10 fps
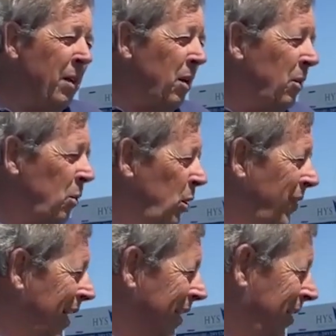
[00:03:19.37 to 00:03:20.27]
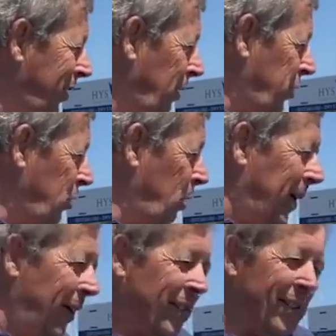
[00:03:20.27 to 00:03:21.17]
Well, all the latest offshore
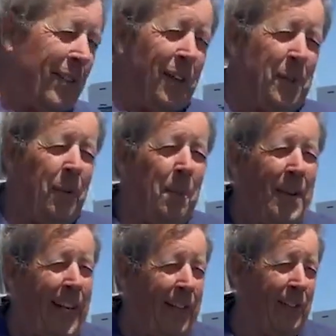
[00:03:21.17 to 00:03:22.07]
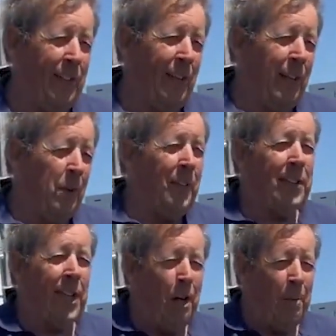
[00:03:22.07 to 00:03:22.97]
boats, it started with the minis, with the
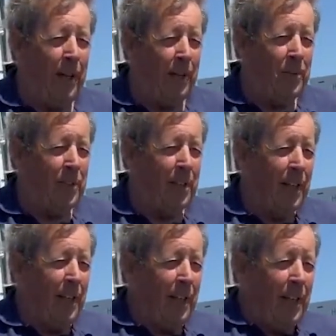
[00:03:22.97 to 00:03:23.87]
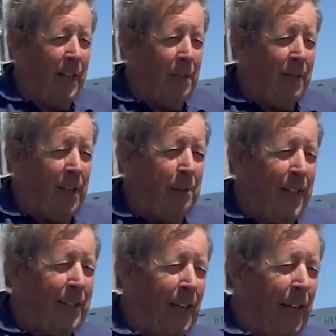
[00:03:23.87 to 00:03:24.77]
scow bows, and that's
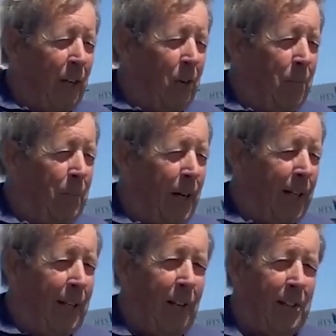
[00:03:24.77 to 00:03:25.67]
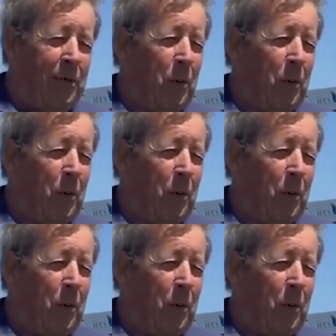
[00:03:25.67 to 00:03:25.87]
been taken on by the Class